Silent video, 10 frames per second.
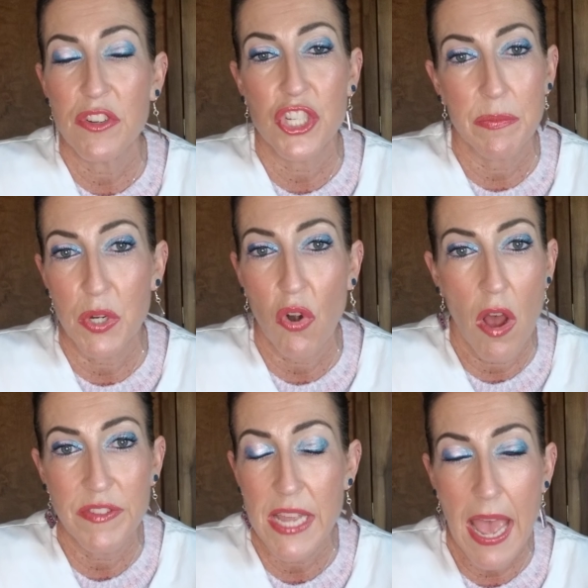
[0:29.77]
shipped her
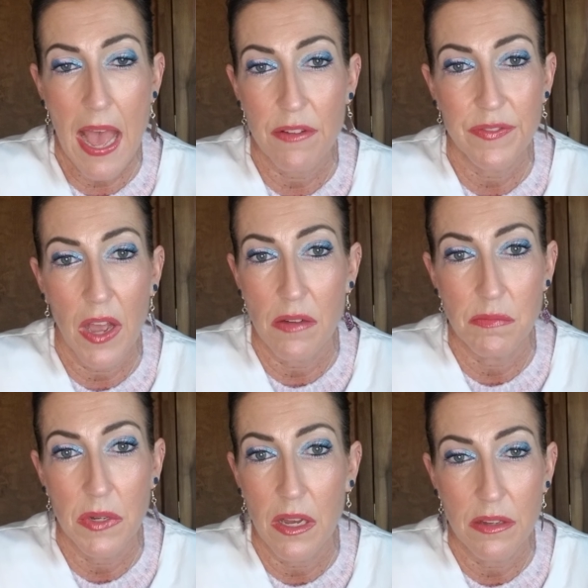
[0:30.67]
off to have
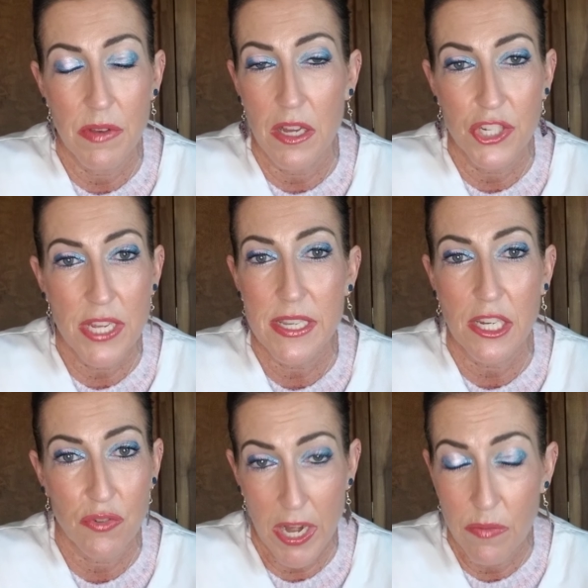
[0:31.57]
a chest X-ray,